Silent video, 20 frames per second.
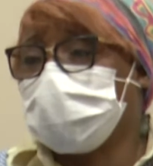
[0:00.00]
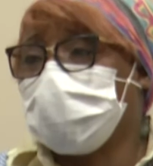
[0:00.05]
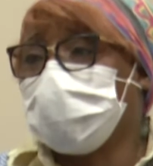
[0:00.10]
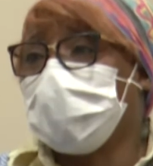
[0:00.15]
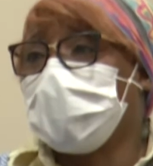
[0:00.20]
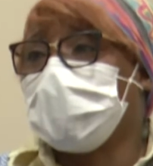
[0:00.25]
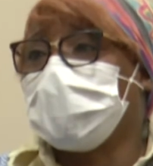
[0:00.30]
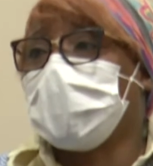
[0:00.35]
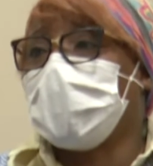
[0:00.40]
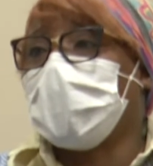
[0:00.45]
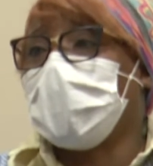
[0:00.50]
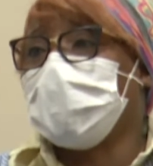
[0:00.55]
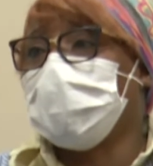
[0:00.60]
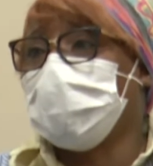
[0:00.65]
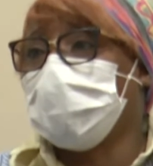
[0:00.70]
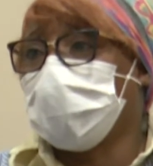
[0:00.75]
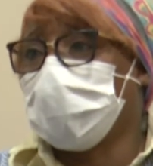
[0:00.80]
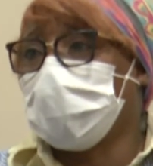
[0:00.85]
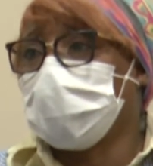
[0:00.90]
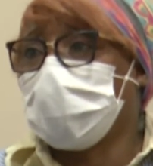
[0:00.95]
they're wearing it any
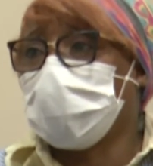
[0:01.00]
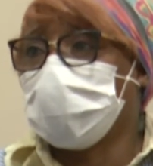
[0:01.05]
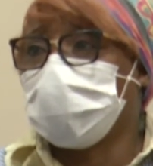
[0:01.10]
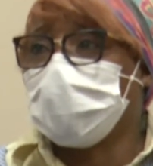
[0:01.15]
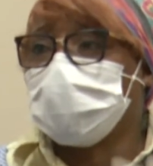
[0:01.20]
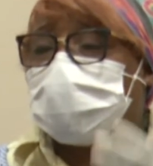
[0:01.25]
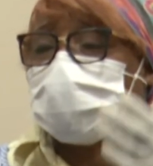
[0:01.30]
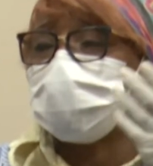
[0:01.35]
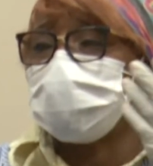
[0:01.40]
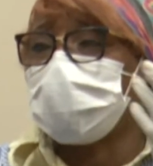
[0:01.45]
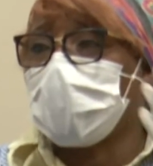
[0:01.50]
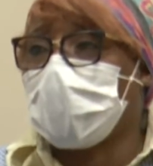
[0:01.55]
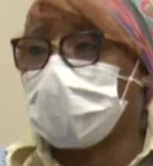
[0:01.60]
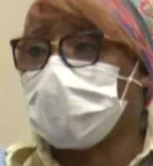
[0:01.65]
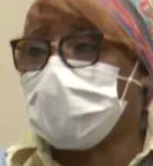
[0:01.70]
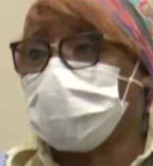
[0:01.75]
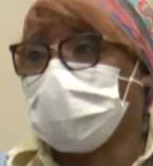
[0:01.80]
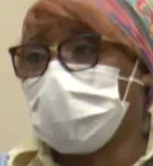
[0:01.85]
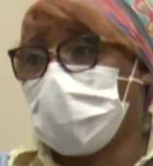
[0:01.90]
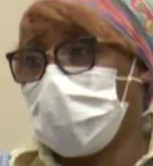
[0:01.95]
old hoop on the forehead
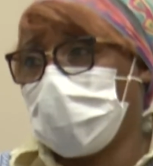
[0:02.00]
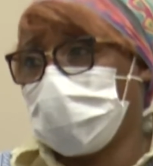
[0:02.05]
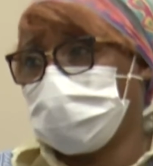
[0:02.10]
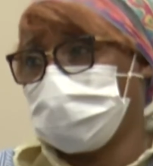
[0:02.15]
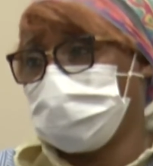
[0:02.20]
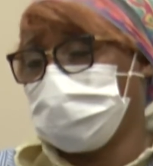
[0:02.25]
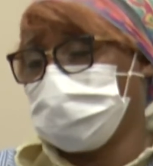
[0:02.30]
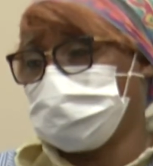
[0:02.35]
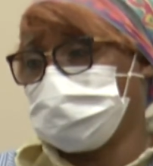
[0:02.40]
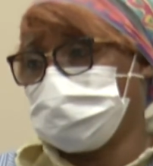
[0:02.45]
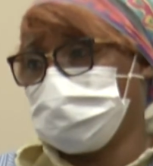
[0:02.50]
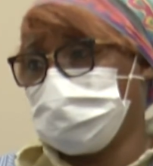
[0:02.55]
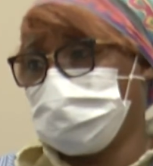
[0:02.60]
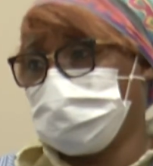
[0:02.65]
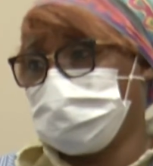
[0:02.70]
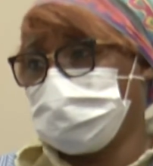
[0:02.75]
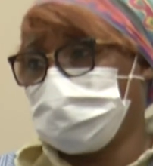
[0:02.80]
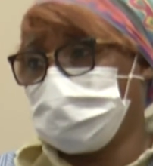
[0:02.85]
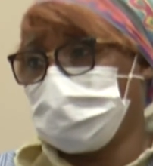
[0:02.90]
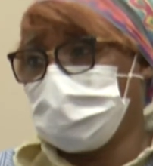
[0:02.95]
and under the chin.
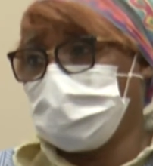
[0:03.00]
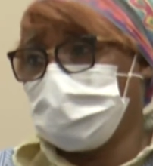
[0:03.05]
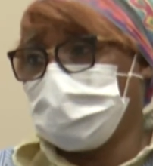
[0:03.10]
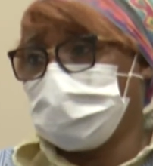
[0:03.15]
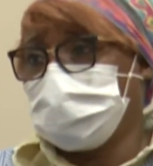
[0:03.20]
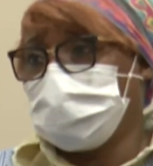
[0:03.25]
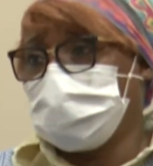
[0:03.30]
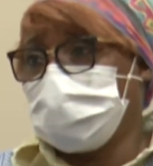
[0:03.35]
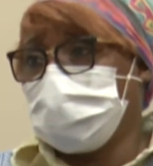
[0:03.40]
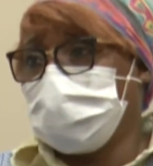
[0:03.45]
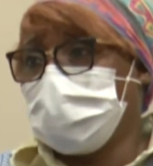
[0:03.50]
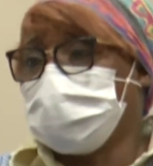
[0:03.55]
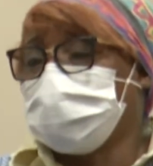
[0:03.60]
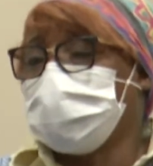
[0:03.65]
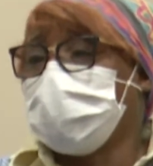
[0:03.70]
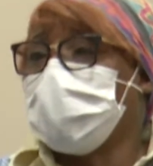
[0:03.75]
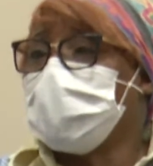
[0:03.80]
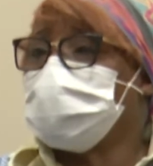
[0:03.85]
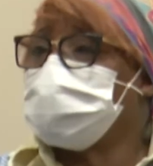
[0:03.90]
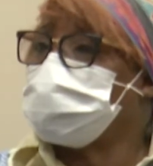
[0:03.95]
Right? They
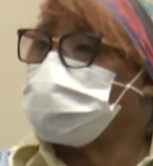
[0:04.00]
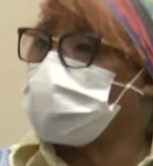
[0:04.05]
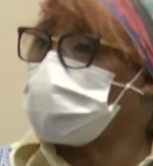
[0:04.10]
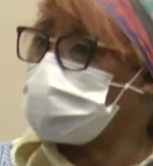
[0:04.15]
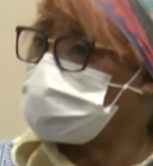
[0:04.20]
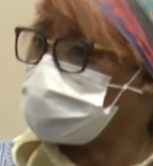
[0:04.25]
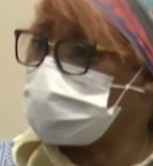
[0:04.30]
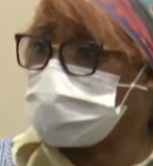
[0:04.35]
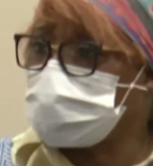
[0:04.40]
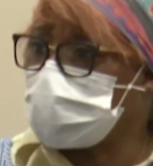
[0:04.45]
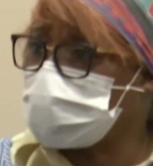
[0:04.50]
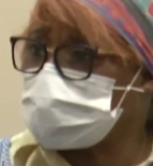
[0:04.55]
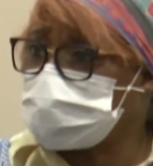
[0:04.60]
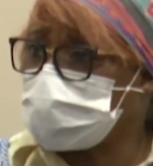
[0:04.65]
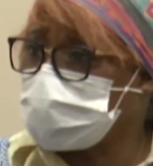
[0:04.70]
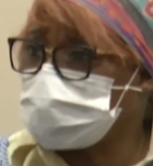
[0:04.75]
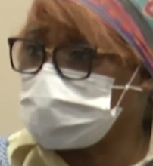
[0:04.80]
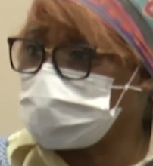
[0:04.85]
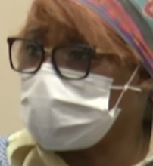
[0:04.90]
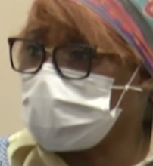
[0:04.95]
mean social
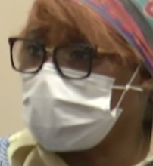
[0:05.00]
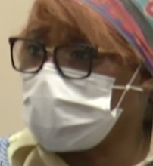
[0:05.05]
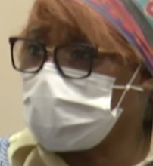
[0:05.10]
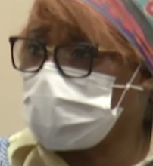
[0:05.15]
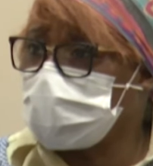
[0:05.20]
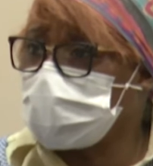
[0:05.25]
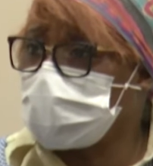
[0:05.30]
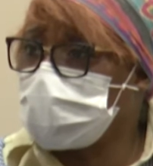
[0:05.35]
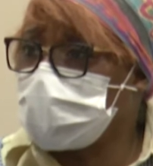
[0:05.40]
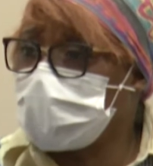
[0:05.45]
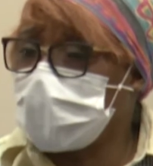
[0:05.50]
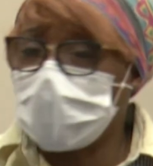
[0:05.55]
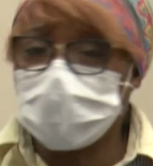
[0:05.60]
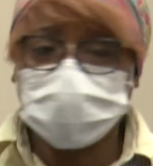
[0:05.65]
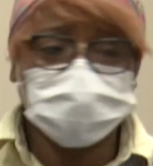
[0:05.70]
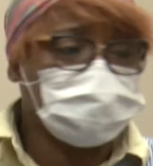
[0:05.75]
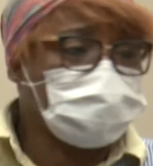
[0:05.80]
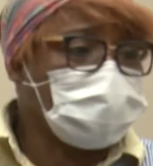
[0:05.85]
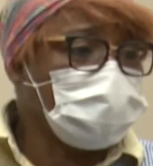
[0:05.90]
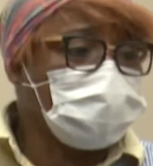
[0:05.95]
distancing neither. I
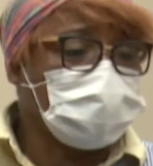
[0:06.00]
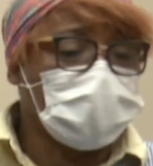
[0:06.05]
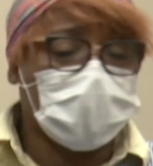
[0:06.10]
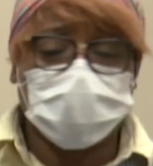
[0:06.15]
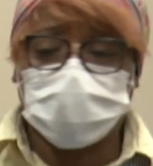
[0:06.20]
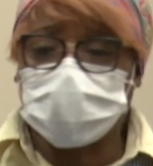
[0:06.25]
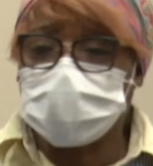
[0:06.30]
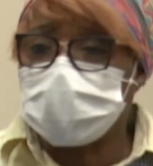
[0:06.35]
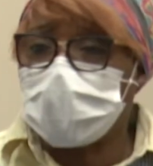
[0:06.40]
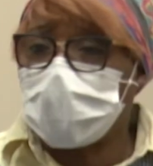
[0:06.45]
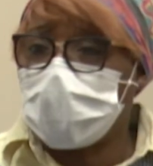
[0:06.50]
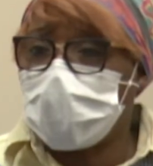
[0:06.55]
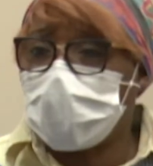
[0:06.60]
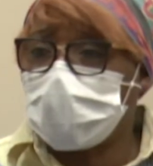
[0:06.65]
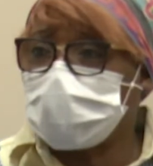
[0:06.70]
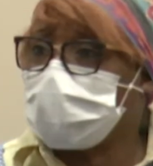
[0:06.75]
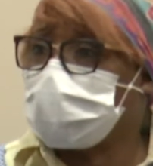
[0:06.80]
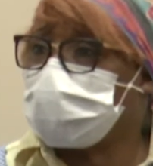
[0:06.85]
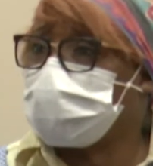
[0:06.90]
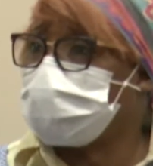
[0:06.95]
see enough for you all,
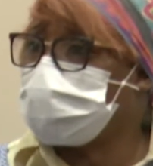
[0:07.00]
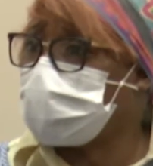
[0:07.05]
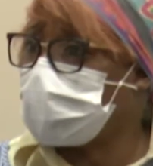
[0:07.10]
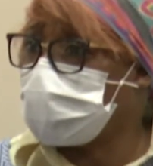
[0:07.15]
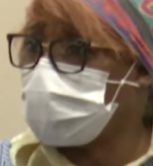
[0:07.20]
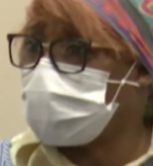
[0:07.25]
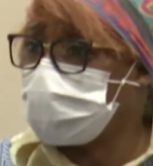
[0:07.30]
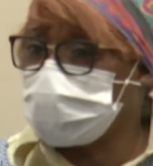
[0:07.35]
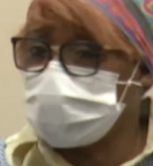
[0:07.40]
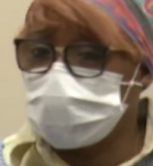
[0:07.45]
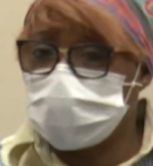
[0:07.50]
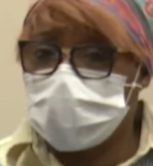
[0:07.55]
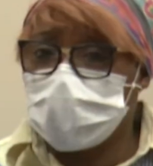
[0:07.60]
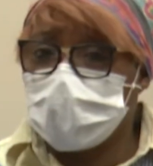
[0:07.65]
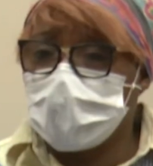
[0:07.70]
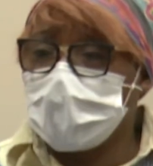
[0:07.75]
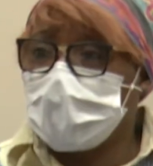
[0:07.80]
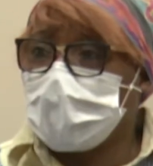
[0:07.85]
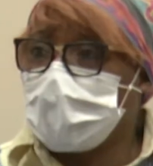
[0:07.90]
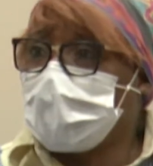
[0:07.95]
including you,
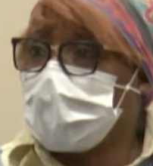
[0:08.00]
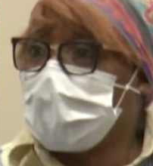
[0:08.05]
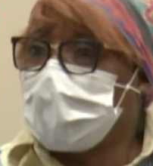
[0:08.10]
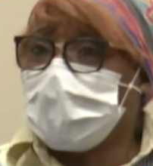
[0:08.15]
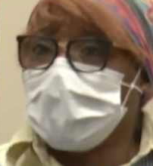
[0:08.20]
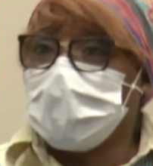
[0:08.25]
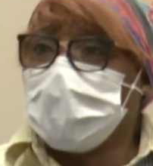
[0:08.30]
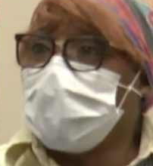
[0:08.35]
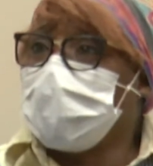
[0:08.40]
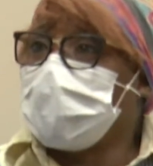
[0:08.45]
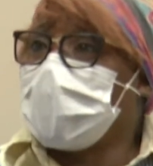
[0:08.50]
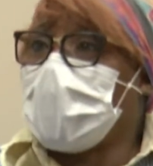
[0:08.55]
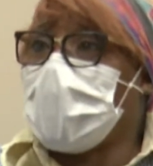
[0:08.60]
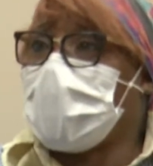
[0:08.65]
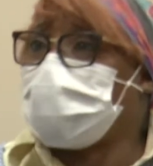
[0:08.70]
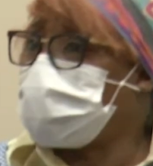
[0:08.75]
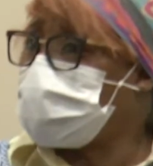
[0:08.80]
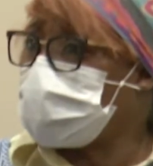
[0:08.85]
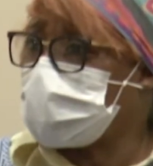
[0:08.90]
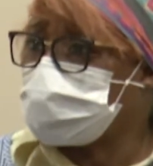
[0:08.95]

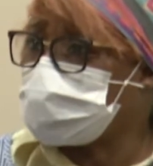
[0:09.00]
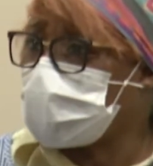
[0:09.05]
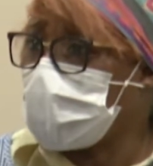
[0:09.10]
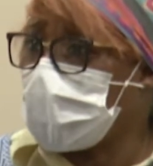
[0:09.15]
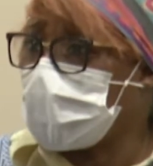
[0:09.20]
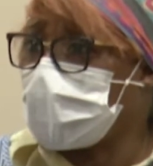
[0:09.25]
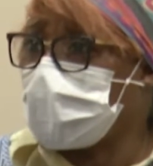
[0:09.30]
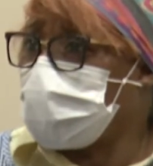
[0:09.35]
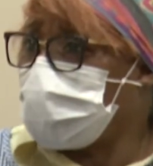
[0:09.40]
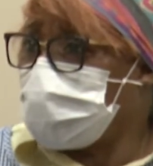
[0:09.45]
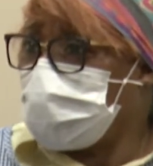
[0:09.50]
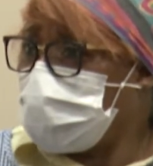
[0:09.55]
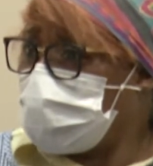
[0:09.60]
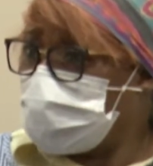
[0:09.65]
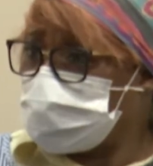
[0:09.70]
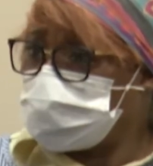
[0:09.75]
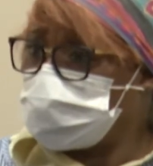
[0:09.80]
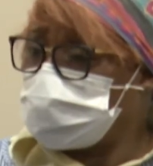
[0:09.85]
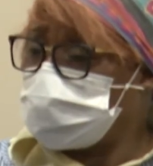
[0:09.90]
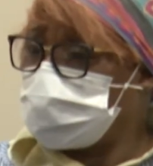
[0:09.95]
laughing and talking in the
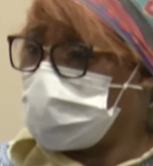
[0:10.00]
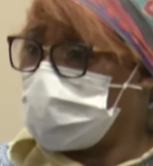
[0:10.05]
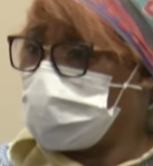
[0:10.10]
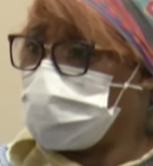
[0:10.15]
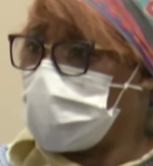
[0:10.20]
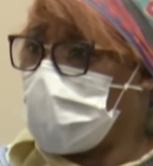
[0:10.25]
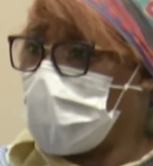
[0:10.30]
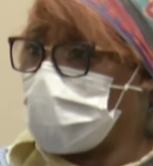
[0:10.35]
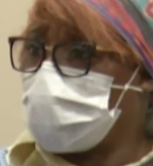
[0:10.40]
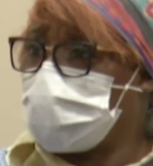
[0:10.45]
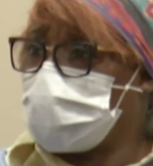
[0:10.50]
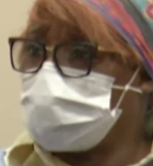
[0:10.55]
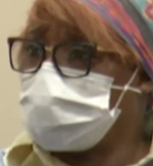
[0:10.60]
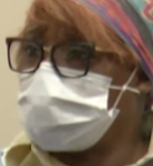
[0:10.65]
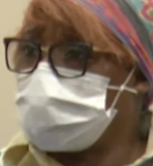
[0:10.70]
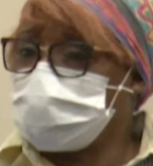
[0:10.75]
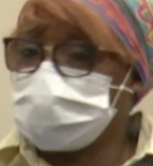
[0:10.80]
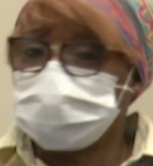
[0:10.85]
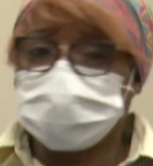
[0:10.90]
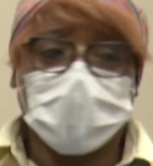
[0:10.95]
lunchroom like normal,
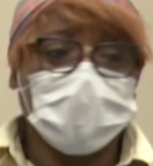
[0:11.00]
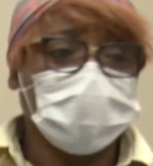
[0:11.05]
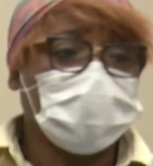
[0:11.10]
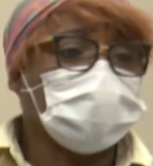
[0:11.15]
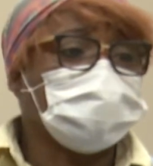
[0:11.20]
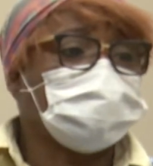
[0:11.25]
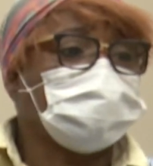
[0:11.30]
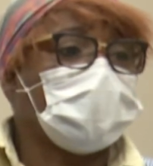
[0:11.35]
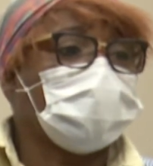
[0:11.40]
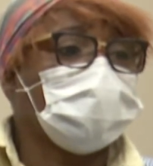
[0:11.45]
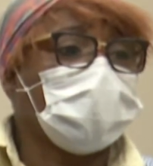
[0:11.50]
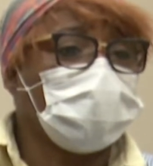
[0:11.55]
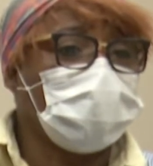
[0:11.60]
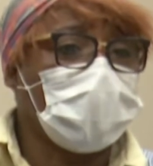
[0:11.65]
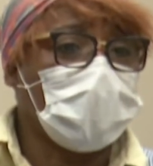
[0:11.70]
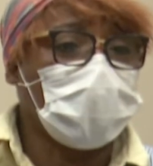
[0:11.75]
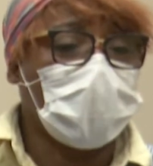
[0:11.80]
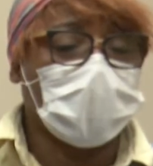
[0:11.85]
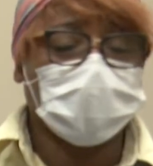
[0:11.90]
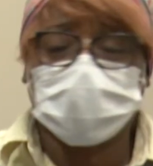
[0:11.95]
going and sitting up on
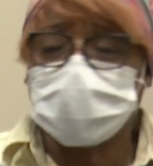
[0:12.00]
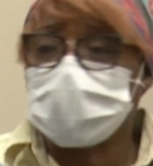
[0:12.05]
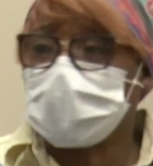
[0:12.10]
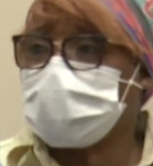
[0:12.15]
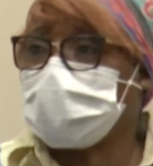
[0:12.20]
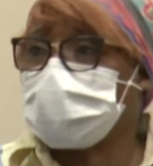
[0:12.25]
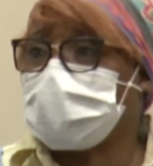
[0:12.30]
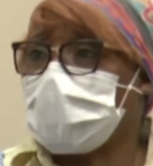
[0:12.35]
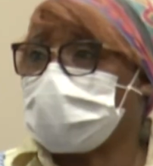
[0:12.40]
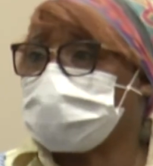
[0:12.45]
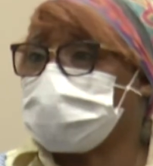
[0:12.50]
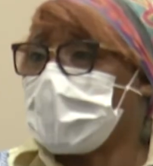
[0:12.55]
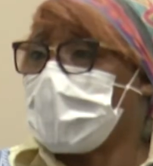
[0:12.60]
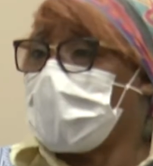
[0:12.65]
one another desk